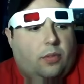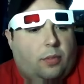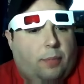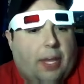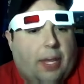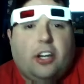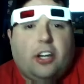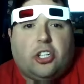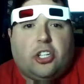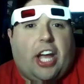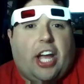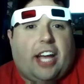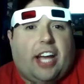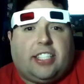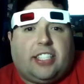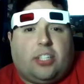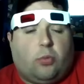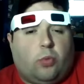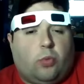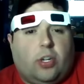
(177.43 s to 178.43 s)
Peter
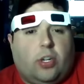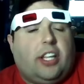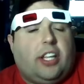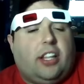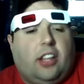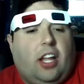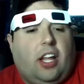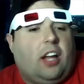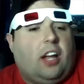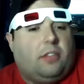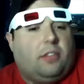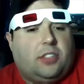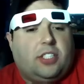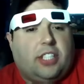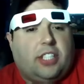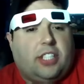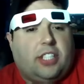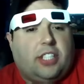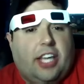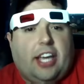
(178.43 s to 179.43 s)
Jackson really
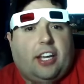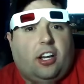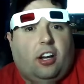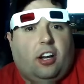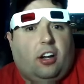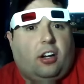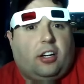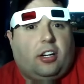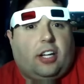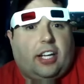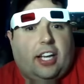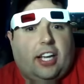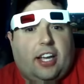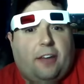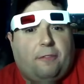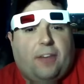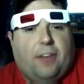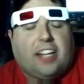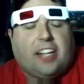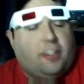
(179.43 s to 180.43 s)
loves King Kong.
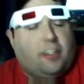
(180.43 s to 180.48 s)
In fact,